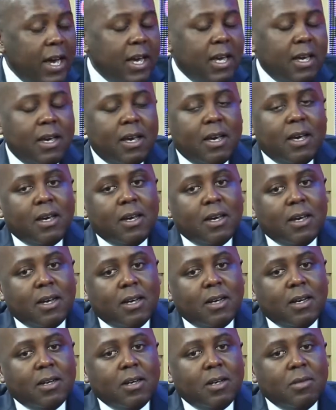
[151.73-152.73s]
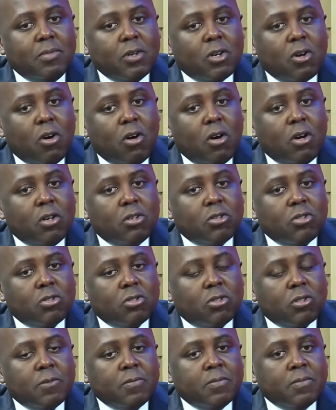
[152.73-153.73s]
why? Uh,
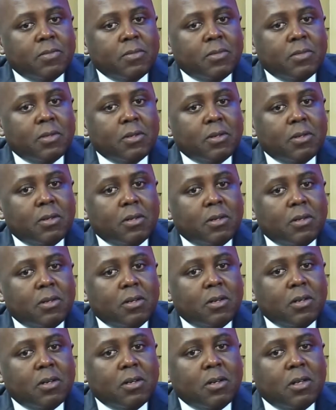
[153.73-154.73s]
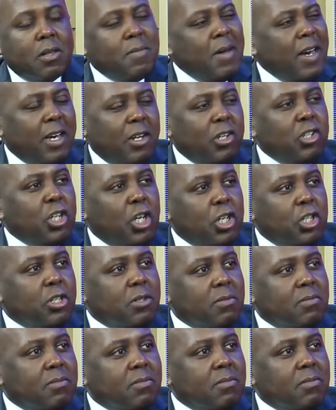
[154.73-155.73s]
because the market is
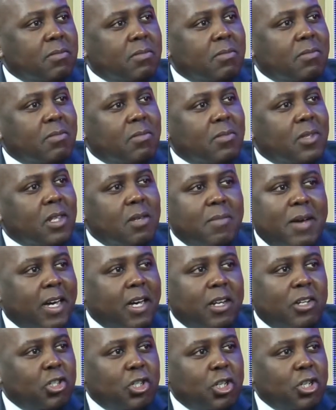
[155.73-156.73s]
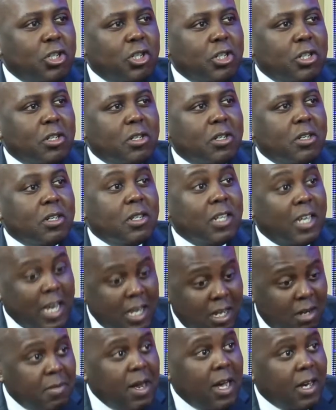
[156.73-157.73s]
changing. The market is changing, the
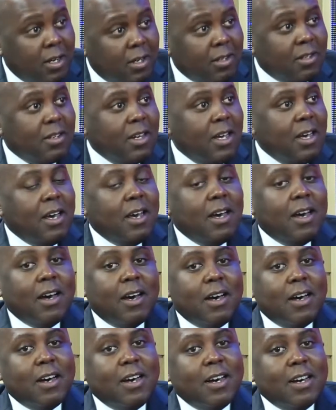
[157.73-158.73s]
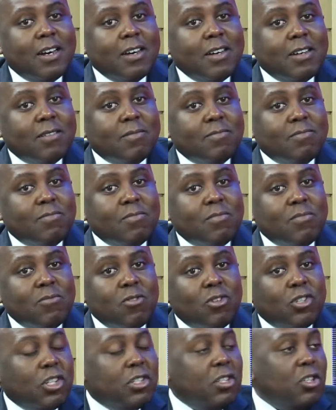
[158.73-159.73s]
Kenyan market. Mm -hmm. uh,
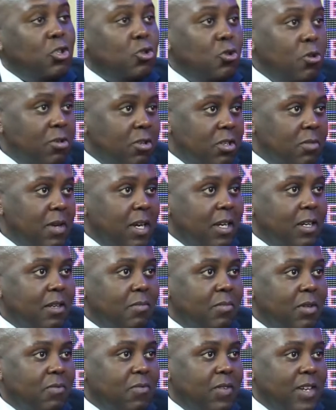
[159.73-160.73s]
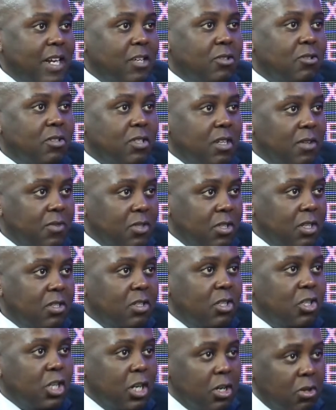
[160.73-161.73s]
not just insurance market, but financial
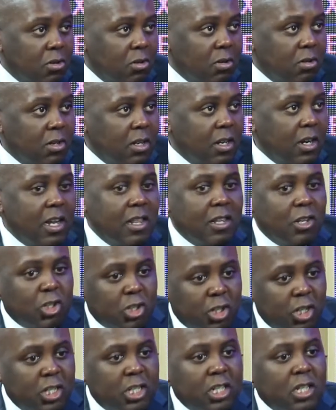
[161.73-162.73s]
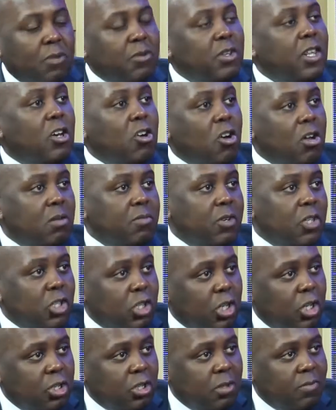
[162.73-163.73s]
services in general. And it's changing the way the economy is
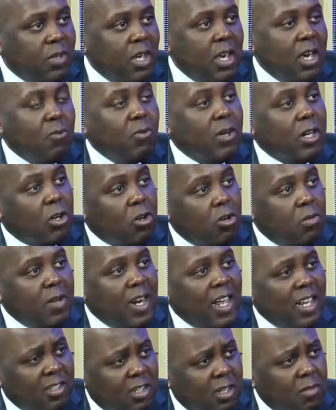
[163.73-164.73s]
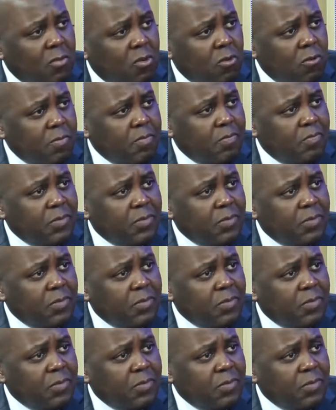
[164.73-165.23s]
changing. Mm -hmm. We're globalizing more.